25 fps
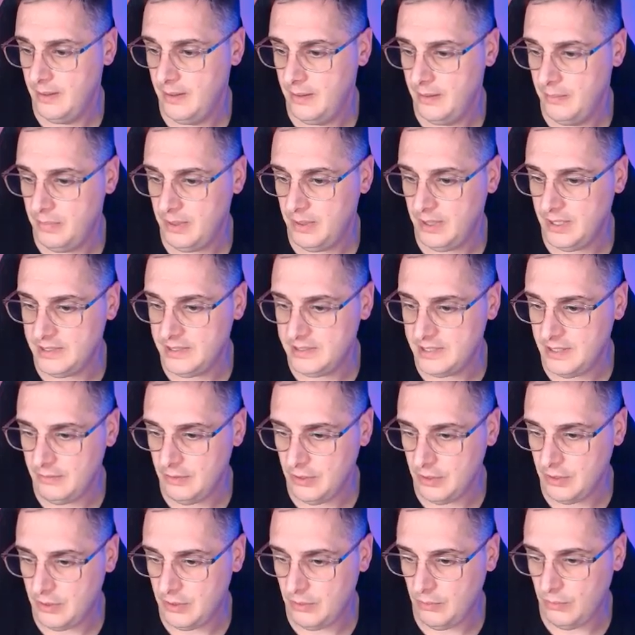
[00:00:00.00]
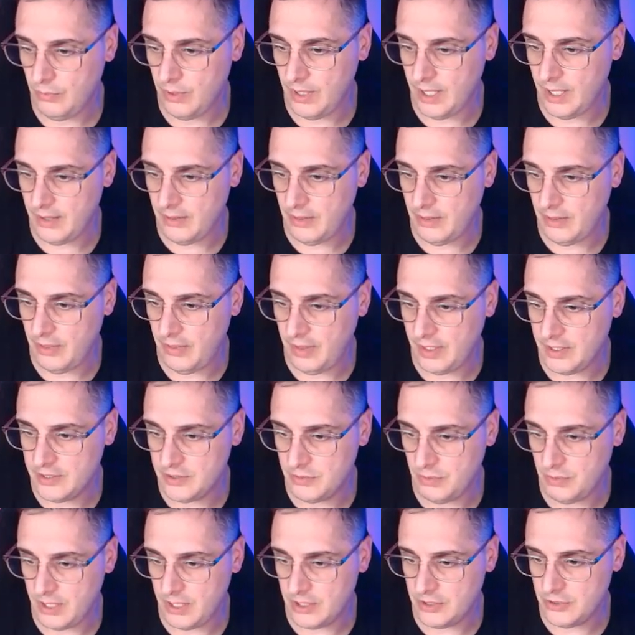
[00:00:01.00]
But let's have a look at what other things
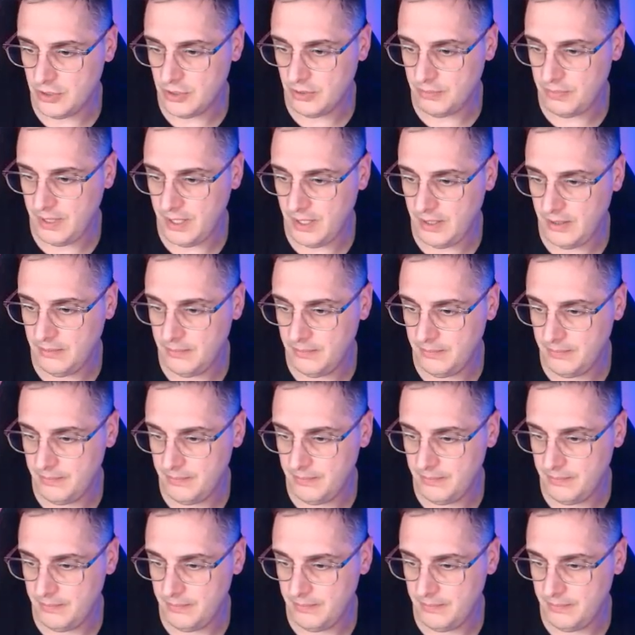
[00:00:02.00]
we can drop in here.